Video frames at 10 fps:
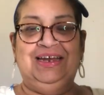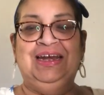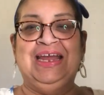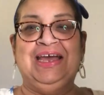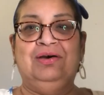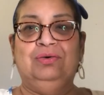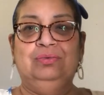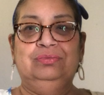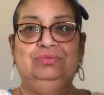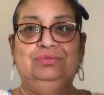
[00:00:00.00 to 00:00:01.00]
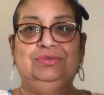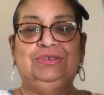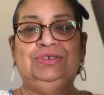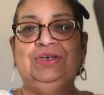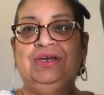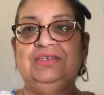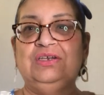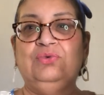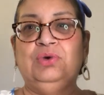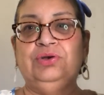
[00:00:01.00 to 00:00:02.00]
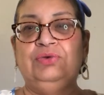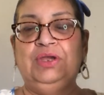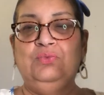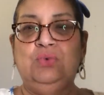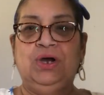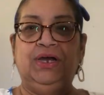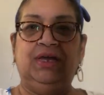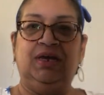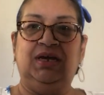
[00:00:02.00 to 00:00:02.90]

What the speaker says: Now, you guys are wondering, what